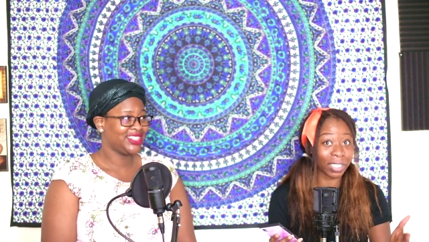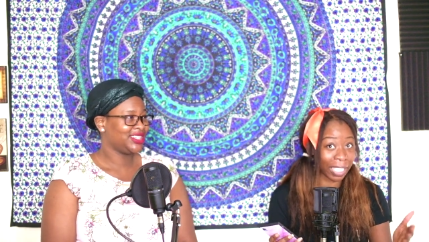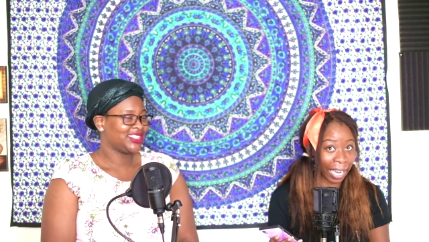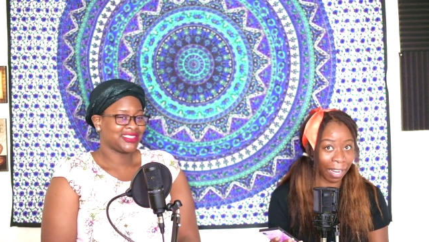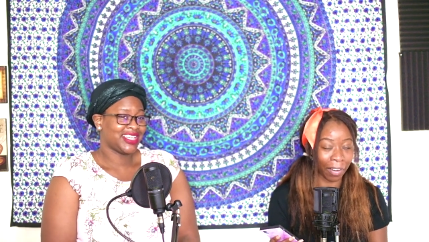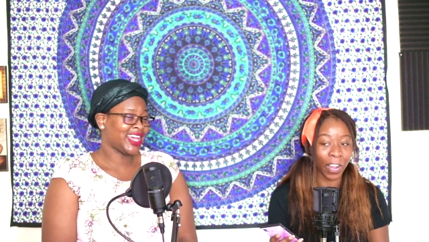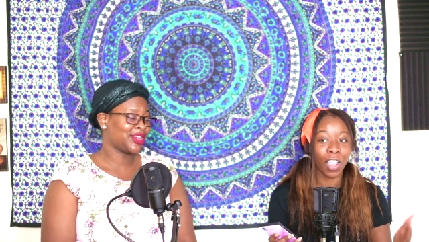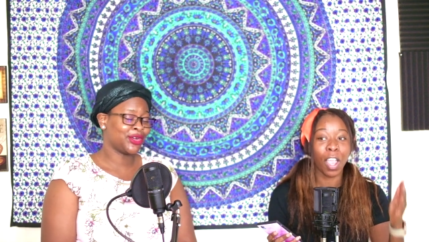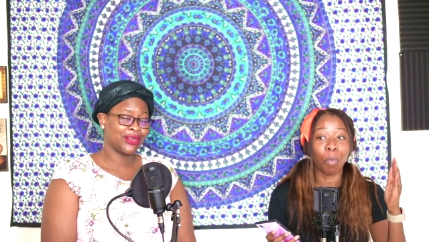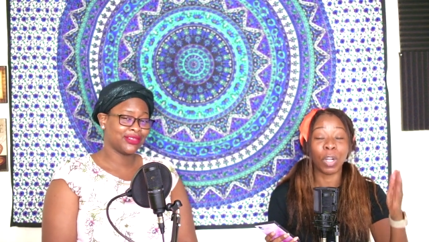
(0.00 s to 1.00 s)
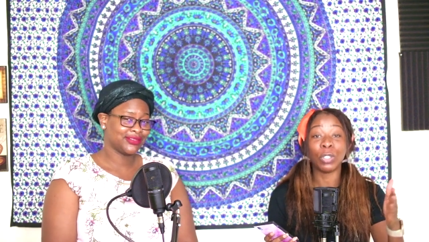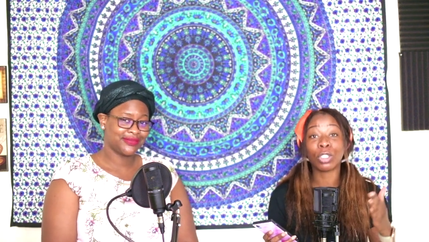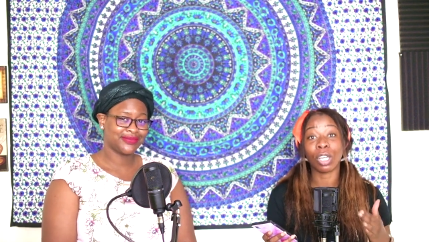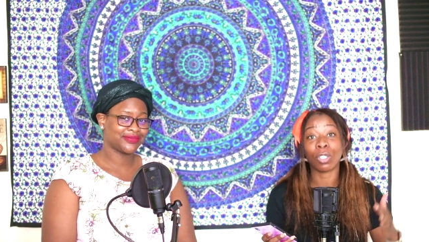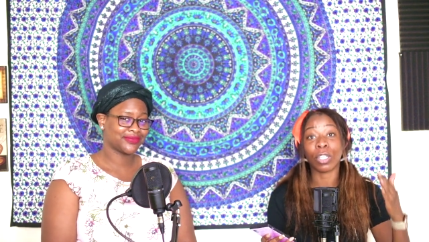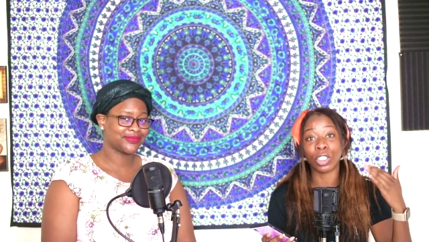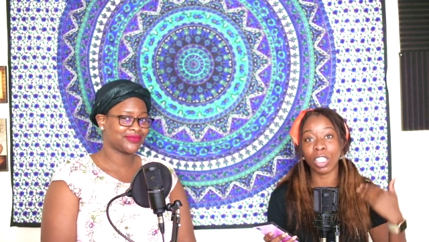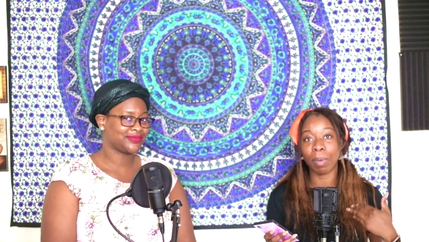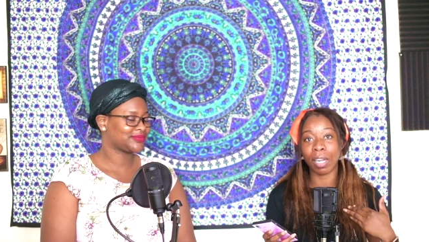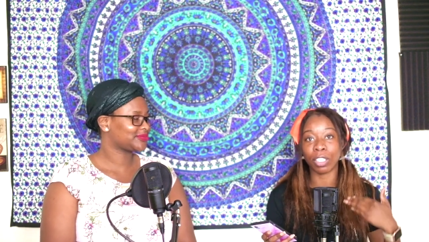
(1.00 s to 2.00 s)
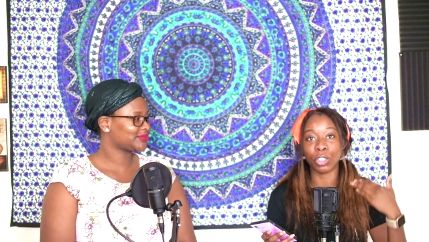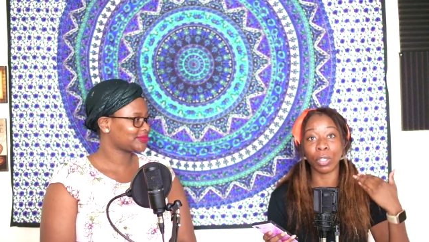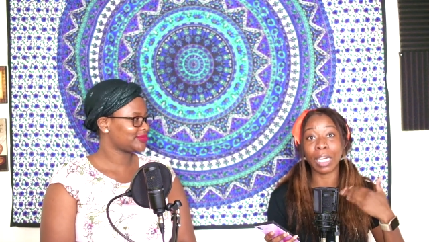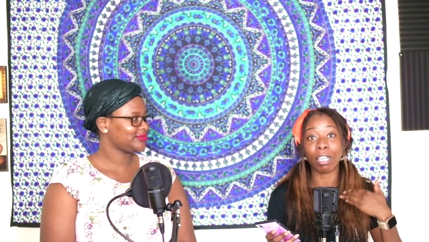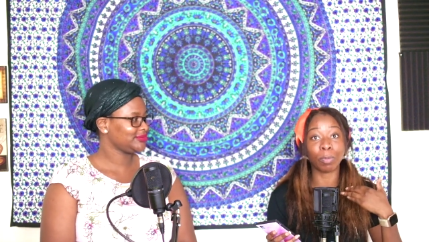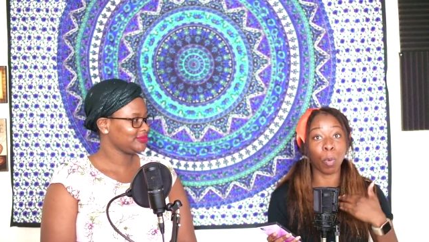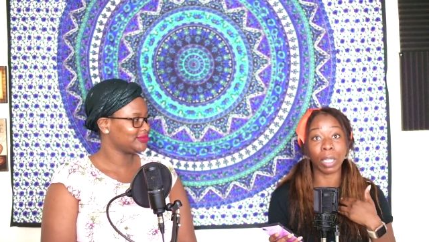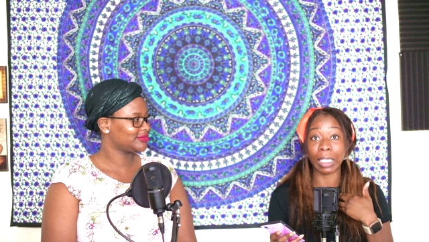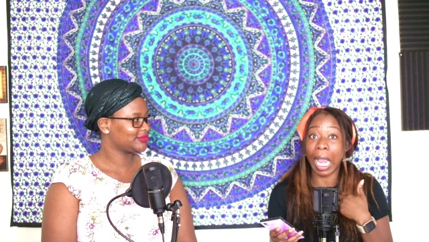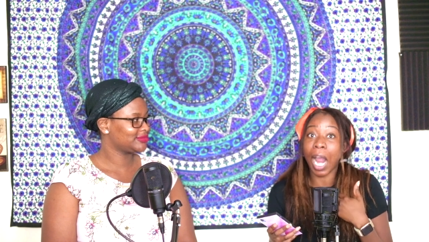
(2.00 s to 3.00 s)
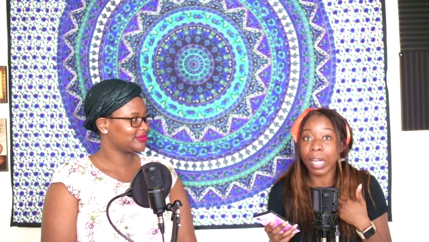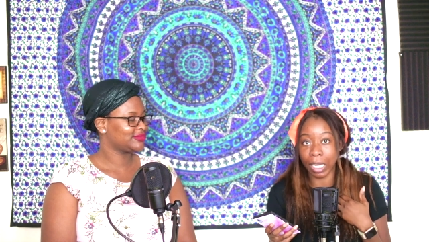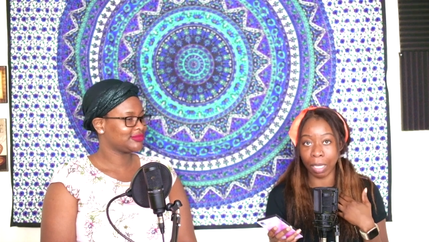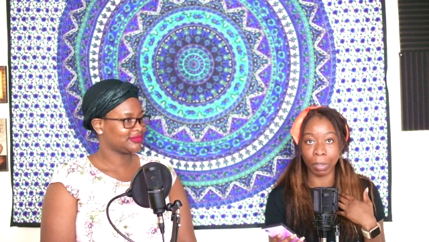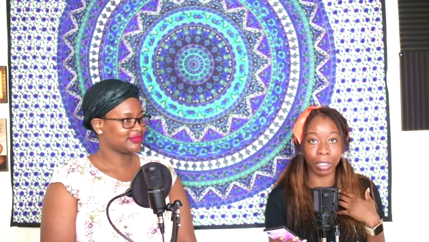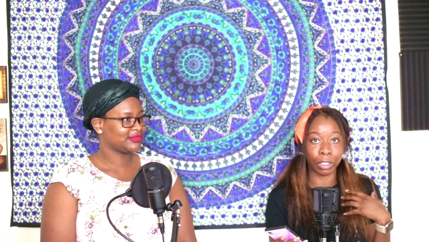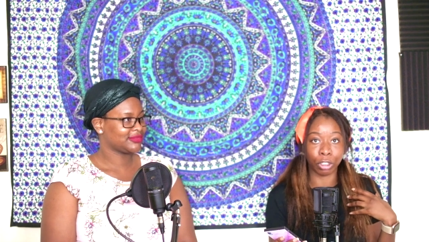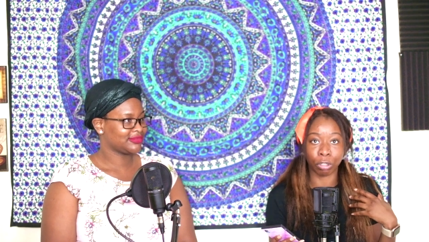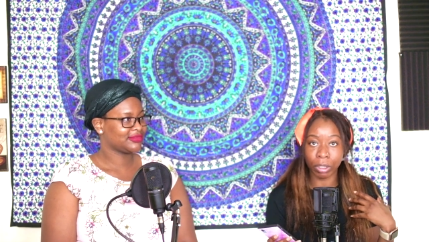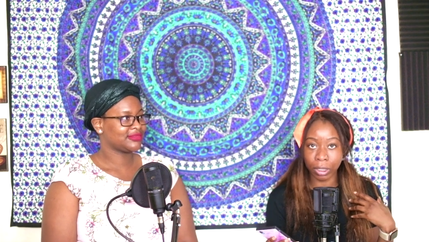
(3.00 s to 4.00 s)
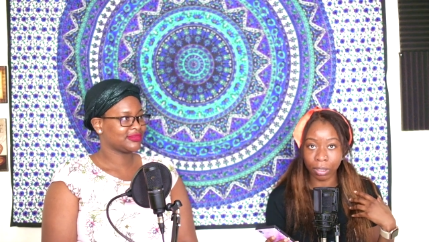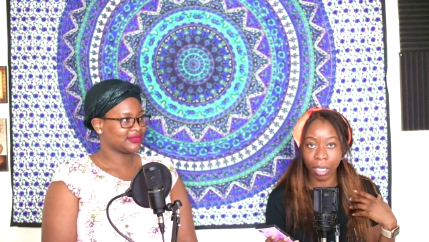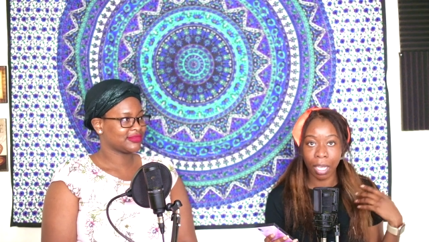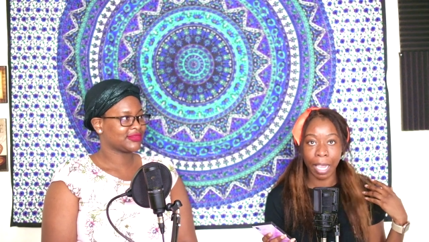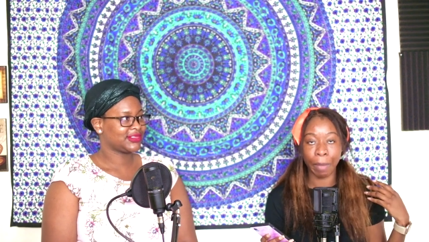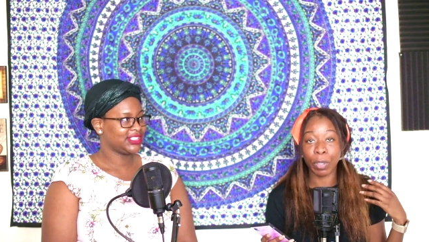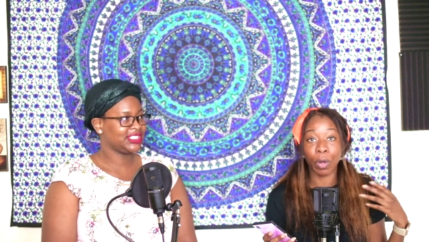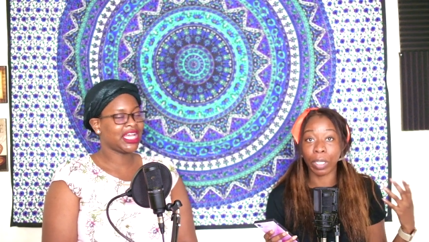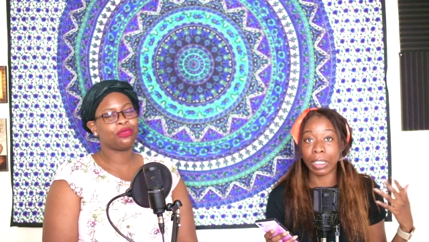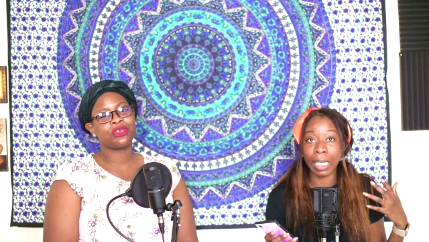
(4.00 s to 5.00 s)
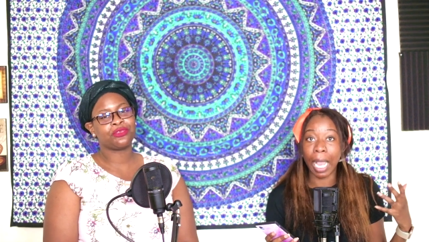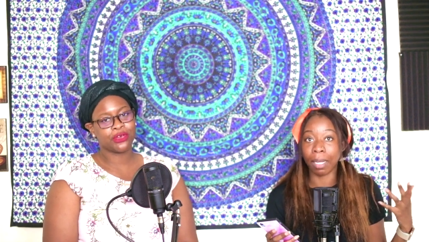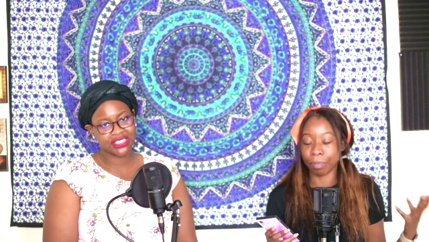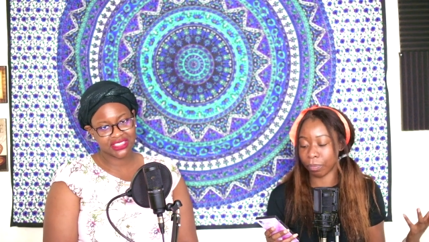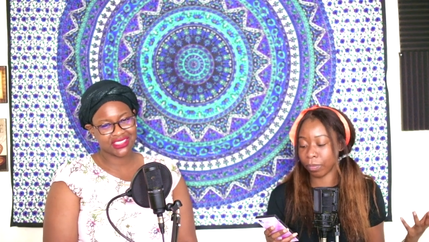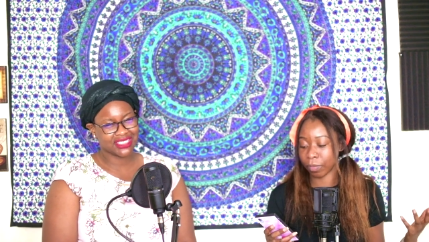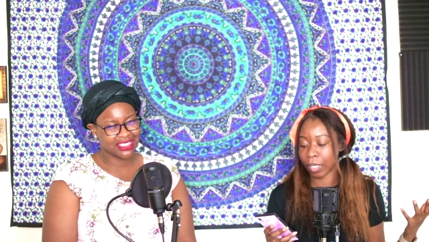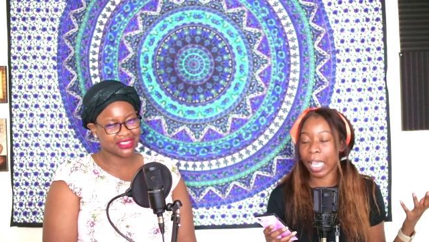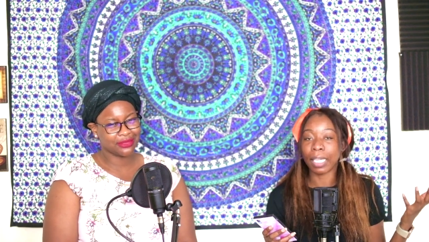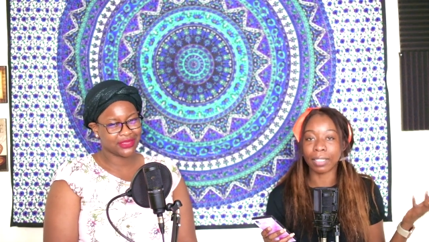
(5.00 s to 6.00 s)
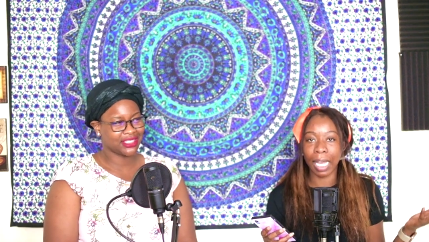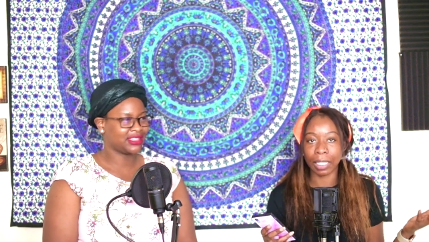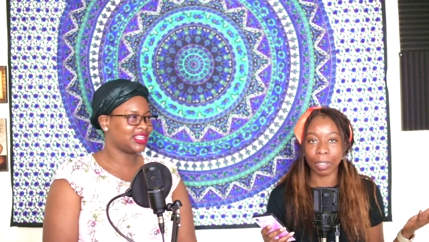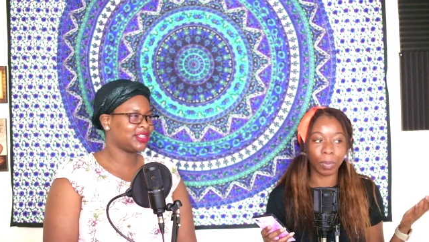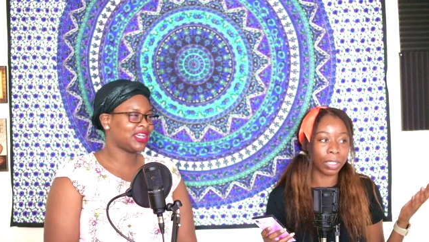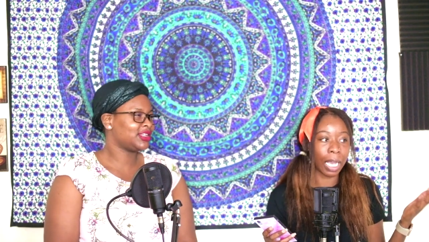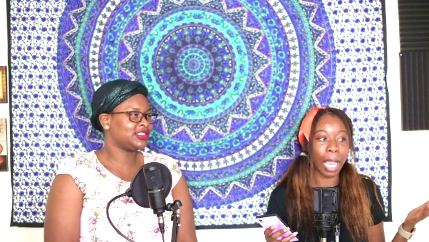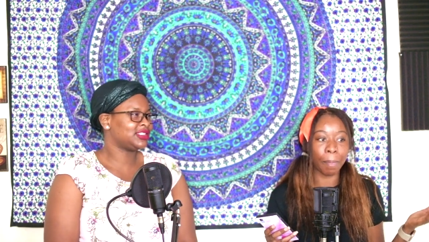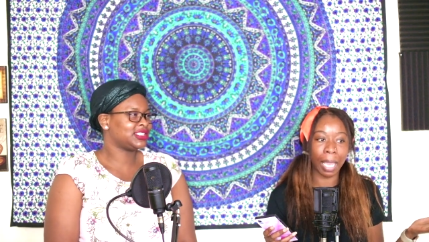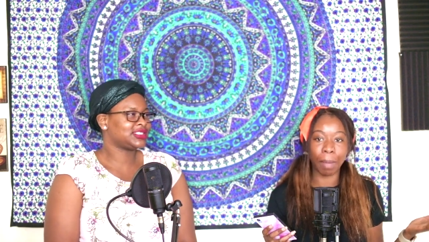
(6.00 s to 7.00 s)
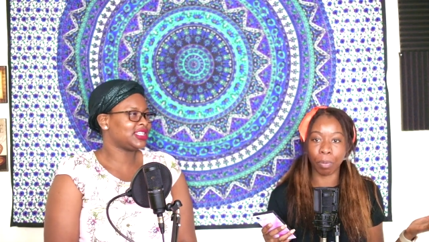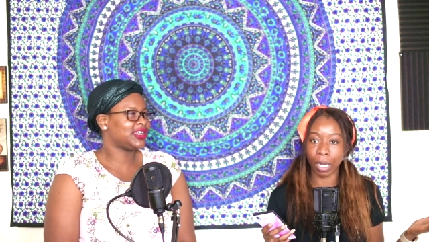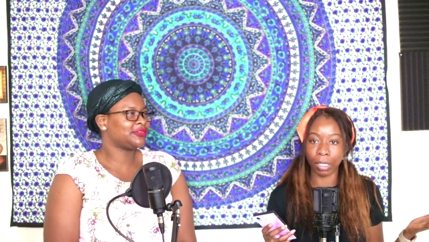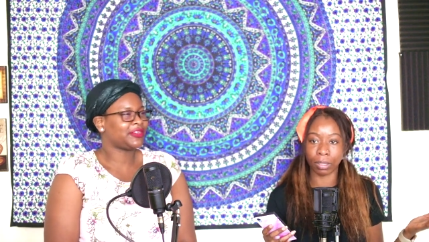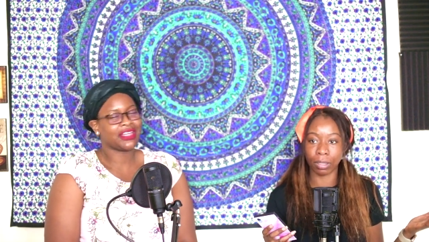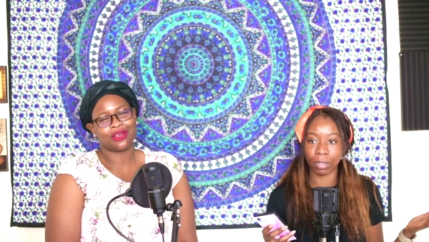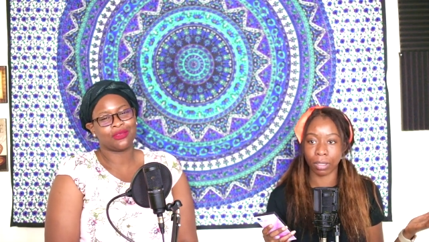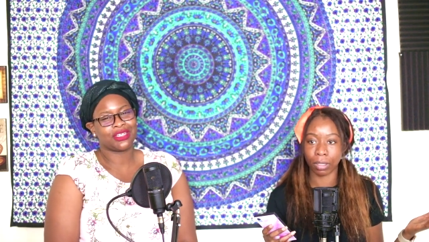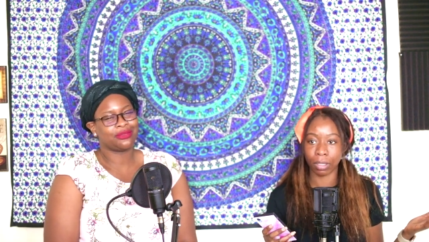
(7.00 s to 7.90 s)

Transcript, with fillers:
Speaker 1: care care at all. When you start talking shit about us, you're now spoiling our name in these streets, and we now we're got, forced to say something. Exactly, and now, it's not
Speaker 2: press. a fight I want to